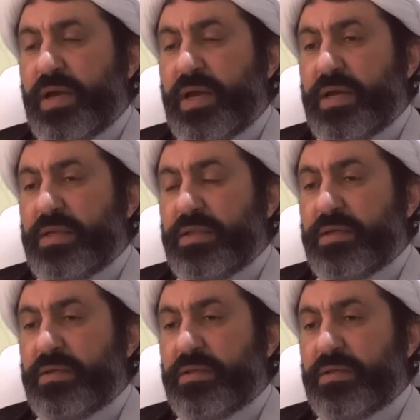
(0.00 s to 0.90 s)
and
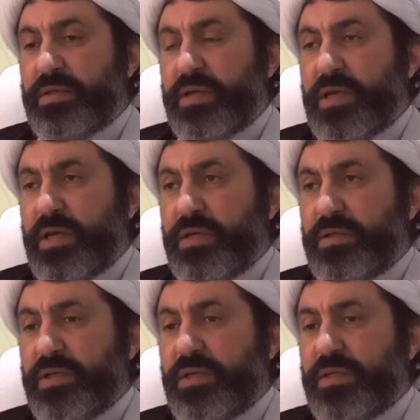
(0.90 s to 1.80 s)
the
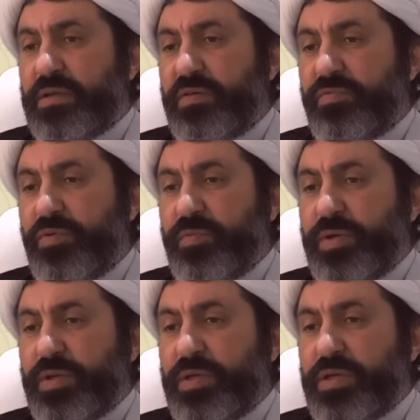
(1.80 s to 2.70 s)
dignity of
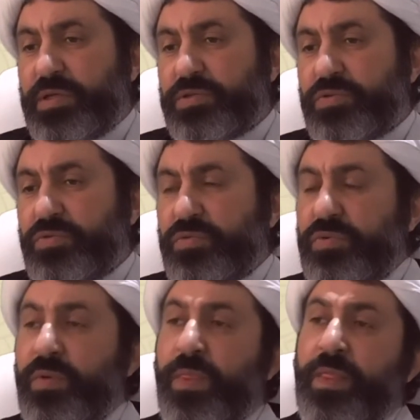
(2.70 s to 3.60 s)
mu'min is to
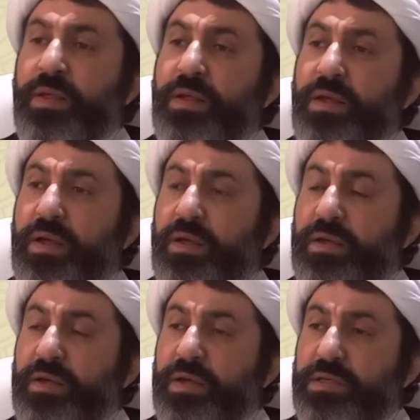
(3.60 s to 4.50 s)

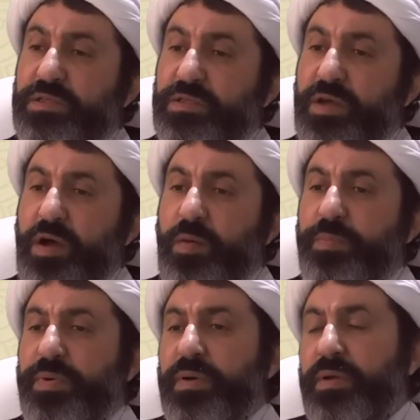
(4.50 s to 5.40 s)
stop